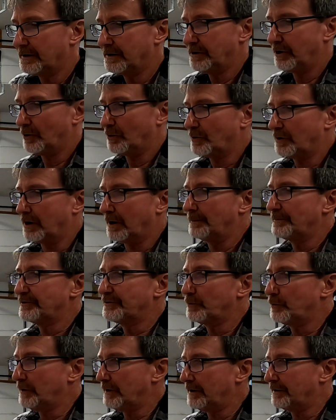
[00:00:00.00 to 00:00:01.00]
you know,
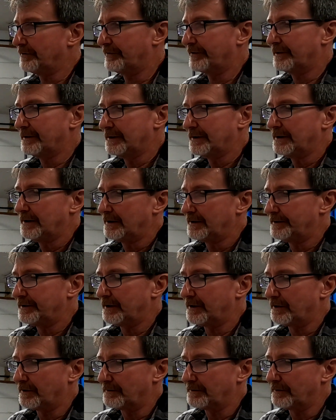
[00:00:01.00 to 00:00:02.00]
comes with
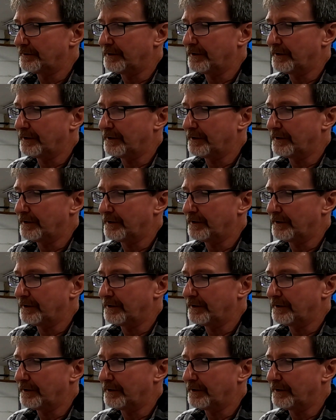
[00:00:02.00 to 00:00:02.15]
the,